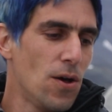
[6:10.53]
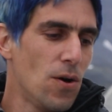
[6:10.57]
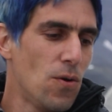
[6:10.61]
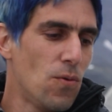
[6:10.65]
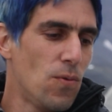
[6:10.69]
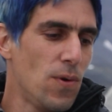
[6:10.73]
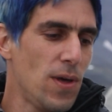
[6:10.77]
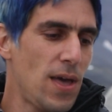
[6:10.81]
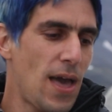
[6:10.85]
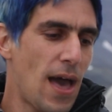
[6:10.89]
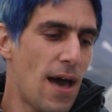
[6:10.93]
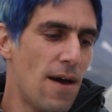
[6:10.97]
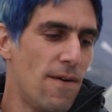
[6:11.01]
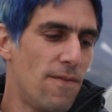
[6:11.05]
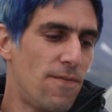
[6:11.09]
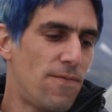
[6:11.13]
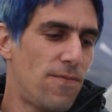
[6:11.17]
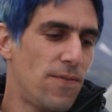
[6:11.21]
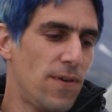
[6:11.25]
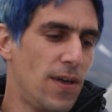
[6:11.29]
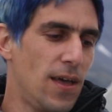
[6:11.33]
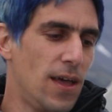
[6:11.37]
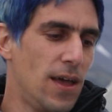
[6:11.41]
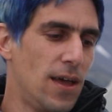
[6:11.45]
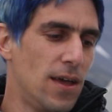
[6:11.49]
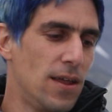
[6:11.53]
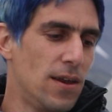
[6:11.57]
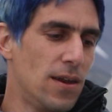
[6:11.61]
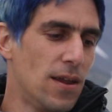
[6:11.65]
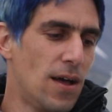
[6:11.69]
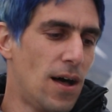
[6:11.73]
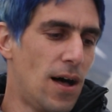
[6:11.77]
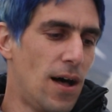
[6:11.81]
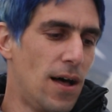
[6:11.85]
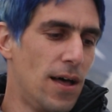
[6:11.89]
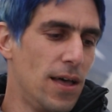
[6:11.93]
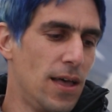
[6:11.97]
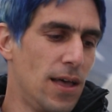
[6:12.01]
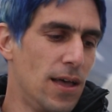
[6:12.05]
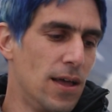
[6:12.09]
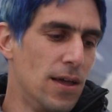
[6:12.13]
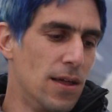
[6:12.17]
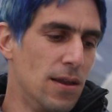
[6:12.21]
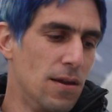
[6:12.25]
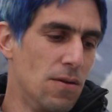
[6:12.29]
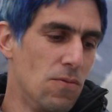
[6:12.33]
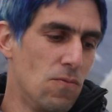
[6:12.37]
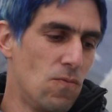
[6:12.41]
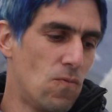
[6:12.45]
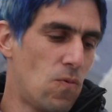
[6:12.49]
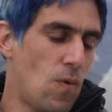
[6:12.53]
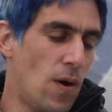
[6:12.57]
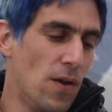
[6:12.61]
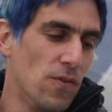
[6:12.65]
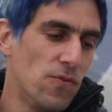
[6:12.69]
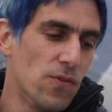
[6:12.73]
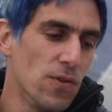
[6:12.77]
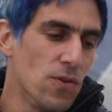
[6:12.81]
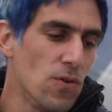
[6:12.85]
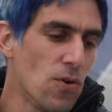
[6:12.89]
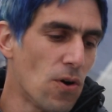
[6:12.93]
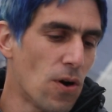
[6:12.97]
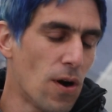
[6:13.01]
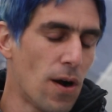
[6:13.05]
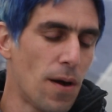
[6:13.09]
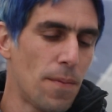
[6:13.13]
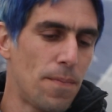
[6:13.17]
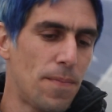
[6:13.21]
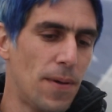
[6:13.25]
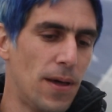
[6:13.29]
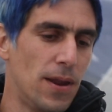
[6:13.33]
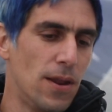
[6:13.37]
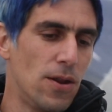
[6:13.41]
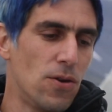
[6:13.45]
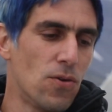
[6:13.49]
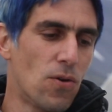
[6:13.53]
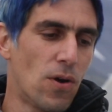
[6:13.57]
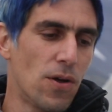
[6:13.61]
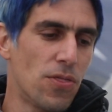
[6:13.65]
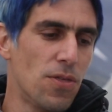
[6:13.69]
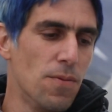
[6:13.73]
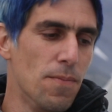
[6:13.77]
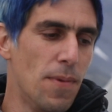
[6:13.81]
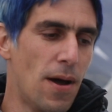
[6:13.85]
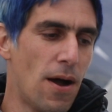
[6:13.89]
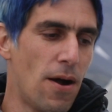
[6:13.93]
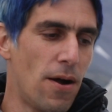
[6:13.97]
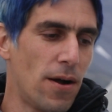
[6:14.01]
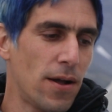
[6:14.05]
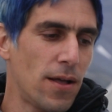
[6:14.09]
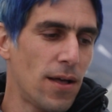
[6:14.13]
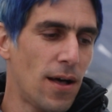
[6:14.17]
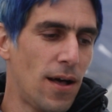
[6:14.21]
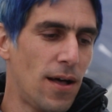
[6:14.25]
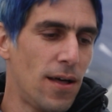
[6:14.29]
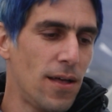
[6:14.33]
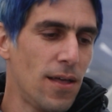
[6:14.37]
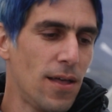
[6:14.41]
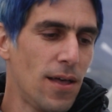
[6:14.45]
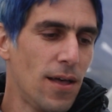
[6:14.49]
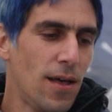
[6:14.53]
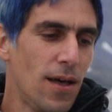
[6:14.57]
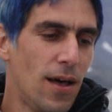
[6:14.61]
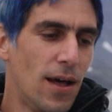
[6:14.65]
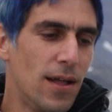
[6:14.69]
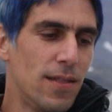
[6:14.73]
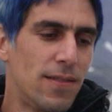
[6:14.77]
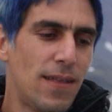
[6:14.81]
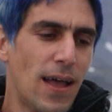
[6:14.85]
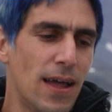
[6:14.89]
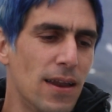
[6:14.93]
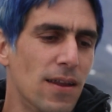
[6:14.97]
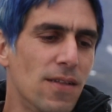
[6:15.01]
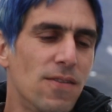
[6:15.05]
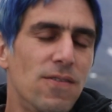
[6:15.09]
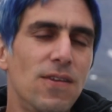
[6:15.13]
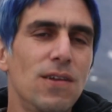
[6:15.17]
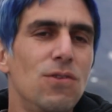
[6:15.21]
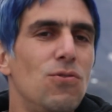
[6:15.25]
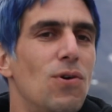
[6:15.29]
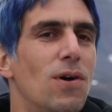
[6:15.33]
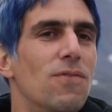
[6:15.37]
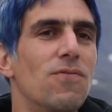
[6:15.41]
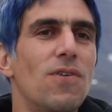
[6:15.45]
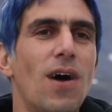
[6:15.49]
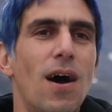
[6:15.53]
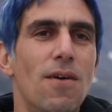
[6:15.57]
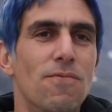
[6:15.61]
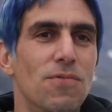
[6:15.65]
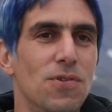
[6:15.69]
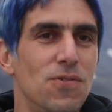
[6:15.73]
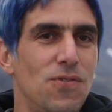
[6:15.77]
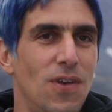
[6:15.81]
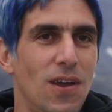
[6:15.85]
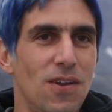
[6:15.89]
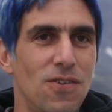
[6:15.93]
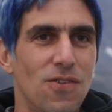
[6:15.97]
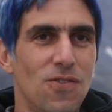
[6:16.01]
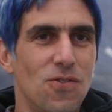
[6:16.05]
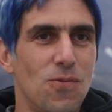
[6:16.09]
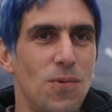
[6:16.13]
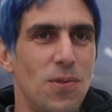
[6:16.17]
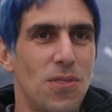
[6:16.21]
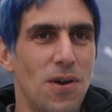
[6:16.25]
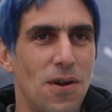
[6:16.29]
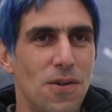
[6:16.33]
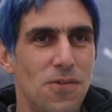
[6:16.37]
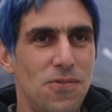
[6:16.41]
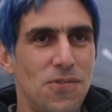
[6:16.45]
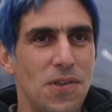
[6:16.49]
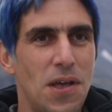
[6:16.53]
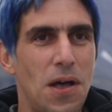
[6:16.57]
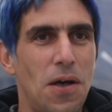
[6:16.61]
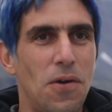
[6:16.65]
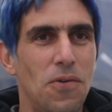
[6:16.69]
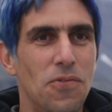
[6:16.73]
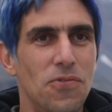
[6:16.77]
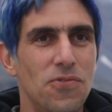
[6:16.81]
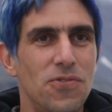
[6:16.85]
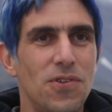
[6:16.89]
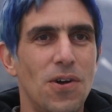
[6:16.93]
we have in Western Europe and in North America a tendency to have conversations with ourselves.